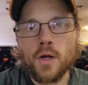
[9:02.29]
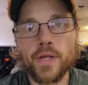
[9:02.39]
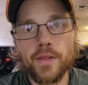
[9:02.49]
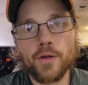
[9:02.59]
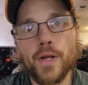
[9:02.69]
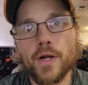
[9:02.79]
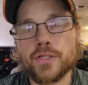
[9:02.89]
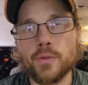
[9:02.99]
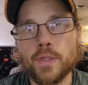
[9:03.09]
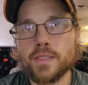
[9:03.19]
Okay, there we are.
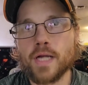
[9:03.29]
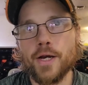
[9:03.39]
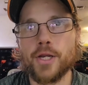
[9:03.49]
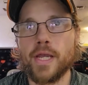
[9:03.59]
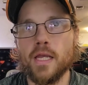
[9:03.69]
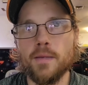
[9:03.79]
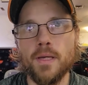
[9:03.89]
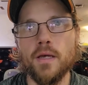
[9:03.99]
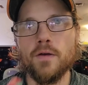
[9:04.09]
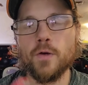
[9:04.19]
So an entire game
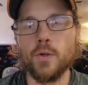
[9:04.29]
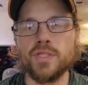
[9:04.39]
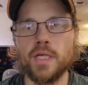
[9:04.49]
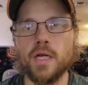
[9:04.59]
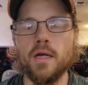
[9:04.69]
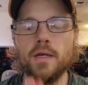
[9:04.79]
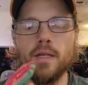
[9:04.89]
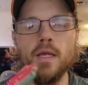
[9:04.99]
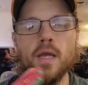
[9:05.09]
focusing on